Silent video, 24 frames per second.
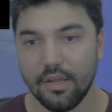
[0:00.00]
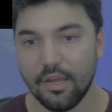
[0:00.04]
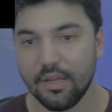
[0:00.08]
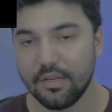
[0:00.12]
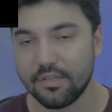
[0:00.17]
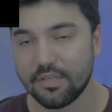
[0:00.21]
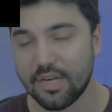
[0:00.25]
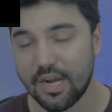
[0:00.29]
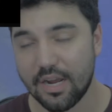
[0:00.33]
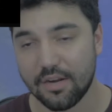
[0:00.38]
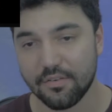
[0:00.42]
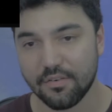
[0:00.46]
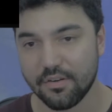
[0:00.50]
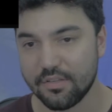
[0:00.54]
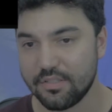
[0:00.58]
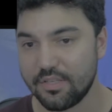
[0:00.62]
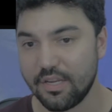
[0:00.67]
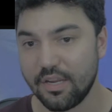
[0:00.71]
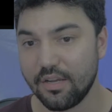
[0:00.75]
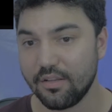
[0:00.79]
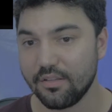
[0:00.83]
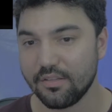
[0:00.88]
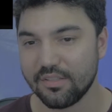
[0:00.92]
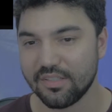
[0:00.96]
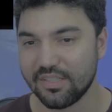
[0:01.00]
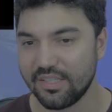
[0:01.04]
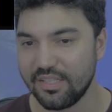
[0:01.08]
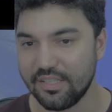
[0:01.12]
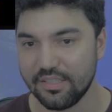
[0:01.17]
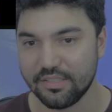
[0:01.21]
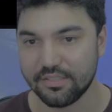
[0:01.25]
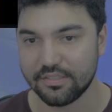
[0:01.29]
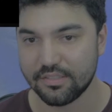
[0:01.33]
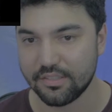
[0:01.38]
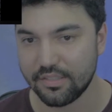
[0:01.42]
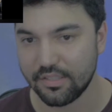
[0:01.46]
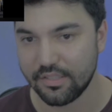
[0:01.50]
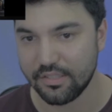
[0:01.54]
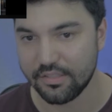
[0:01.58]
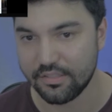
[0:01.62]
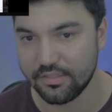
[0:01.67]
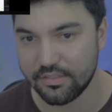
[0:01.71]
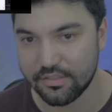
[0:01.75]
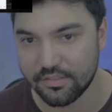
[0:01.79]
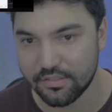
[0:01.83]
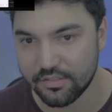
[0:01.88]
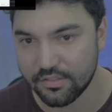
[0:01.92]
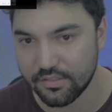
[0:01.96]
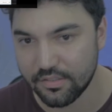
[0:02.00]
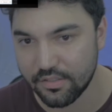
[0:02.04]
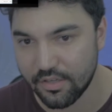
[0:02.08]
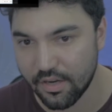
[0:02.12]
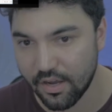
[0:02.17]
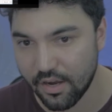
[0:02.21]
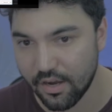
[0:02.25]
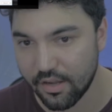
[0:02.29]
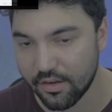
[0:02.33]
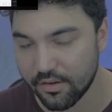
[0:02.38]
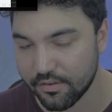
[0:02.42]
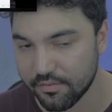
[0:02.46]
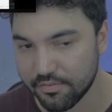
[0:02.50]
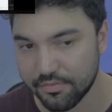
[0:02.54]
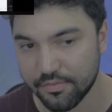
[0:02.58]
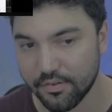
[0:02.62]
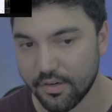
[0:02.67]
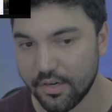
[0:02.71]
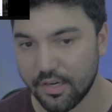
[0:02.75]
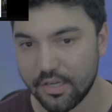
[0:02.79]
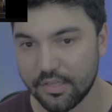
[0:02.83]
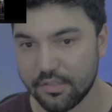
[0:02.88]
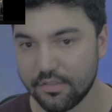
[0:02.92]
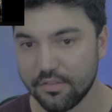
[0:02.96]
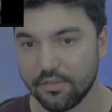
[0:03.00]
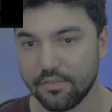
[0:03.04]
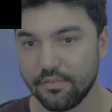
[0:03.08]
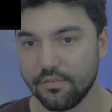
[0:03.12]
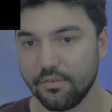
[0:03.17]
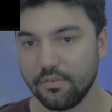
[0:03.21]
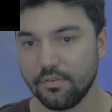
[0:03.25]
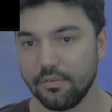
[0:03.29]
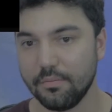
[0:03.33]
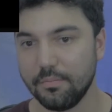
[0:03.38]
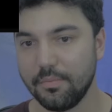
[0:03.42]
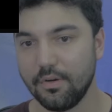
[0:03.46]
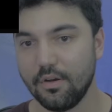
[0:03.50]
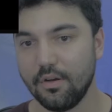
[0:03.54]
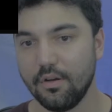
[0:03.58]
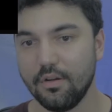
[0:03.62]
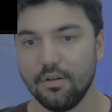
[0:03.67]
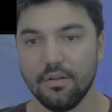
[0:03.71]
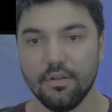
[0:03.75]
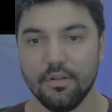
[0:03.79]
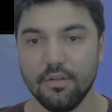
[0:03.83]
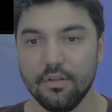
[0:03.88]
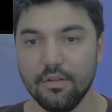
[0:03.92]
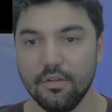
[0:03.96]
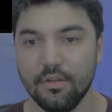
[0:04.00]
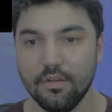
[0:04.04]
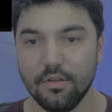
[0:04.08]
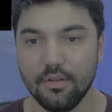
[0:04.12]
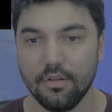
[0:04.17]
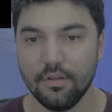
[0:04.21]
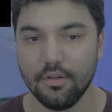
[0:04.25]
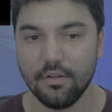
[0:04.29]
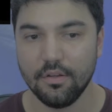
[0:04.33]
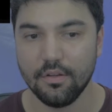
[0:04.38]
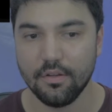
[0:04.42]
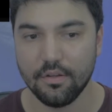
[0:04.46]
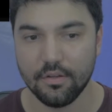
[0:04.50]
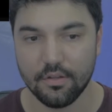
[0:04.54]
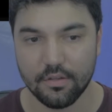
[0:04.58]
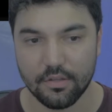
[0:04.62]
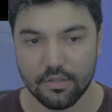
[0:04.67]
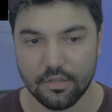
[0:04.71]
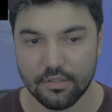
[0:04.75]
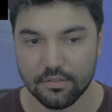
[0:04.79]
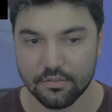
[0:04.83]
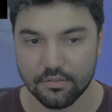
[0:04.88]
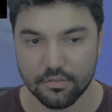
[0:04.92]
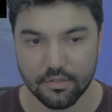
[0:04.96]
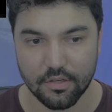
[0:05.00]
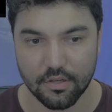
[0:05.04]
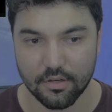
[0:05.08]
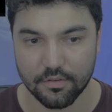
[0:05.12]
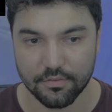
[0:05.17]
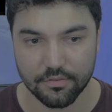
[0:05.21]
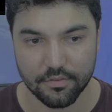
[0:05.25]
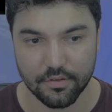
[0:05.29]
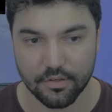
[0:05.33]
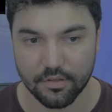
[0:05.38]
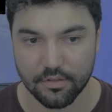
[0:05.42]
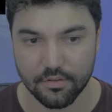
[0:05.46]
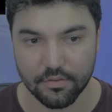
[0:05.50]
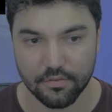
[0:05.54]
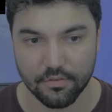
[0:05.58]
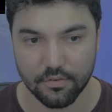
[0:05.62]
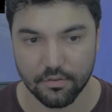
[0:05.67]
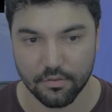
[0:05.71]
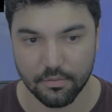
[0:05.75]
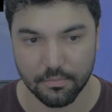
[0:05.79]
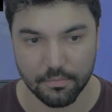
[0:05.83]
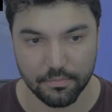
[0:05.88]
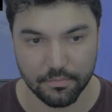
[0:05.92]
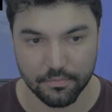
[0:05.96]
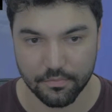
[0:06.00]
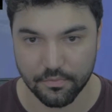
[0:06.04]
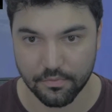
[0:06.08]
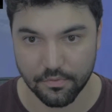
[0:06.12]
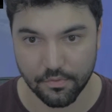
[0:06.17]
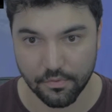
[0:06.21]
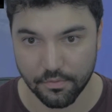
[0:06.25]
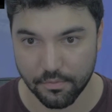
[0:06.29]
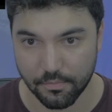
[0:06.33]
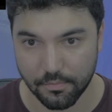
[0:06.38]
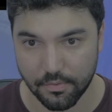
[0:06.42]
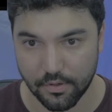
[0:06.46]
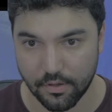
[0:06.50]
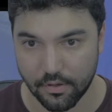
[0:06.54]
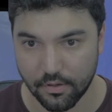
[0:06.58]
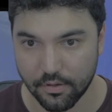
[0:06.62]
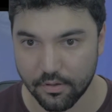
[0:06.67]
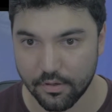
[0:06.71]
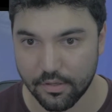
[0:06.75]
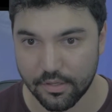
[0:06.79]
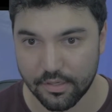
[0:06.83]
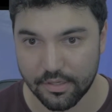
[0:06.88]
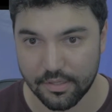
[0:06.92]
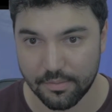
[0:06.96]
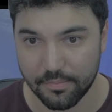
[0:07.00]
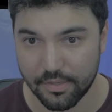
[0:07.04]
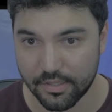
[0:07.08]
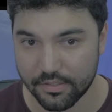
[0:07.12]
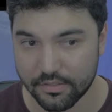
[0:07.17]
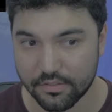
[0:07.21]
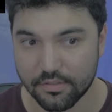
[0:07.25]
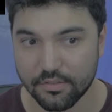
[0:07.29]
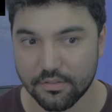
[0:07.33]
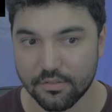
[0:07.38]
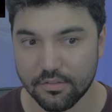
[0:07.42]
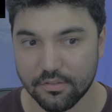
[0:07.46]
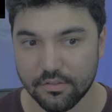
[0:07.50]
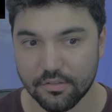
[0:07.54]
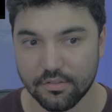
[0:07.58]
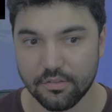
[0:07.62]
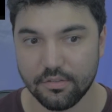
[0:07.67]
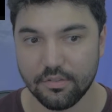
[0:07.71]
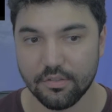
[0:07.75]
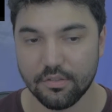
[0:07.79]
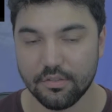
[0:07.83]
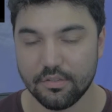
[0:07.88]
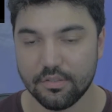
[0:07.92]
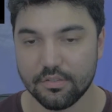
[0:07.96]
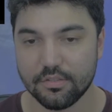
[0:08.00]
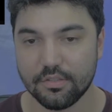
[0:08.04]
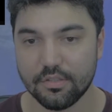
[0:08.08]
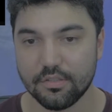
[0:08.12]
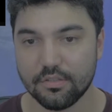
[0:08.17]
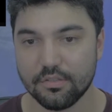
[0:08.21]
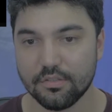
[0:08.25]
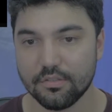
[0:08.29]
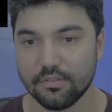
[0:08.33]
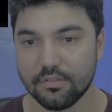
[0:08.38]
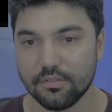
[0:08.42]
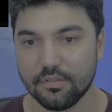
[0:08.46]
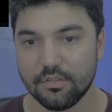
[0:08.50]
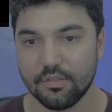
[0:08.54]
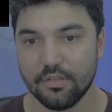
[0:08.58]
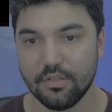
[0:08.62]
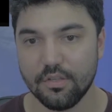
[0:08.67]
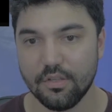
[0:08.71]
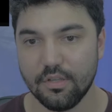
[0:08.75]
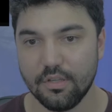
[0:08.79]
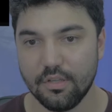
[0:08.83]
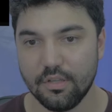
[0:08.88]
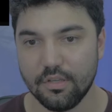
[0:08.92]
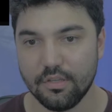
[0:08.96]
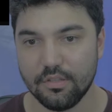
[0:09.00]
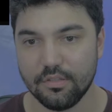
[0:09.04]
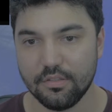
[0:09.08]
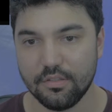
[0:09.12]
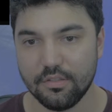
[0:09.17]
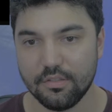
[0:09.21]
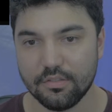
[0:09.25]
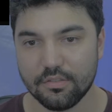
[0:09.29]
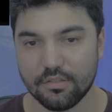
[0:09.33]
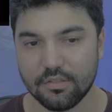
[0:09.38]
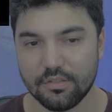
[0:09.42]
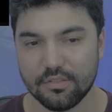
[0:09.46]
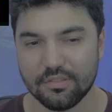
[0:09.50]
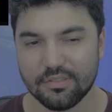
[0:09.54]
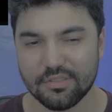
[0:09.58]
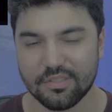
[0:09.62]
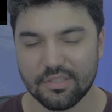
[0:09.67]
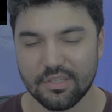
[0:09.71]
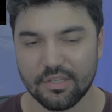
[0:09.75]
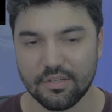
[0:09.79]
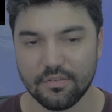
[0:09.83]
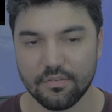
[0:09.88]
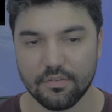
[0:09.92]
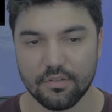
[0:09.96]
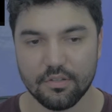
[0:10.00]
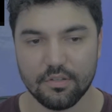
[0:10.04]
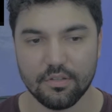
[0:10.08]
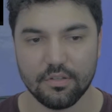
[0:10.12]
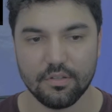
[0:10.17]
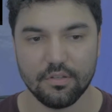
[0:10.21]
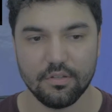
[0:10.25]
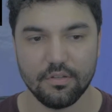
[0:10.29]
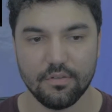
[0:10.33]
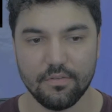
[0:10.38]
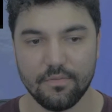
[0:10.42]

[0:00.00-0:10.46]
Tyrod Taylor, he's not afraid to throw the ball. He's not afraid to throw the ball, and he makes good decisions. He's kind of a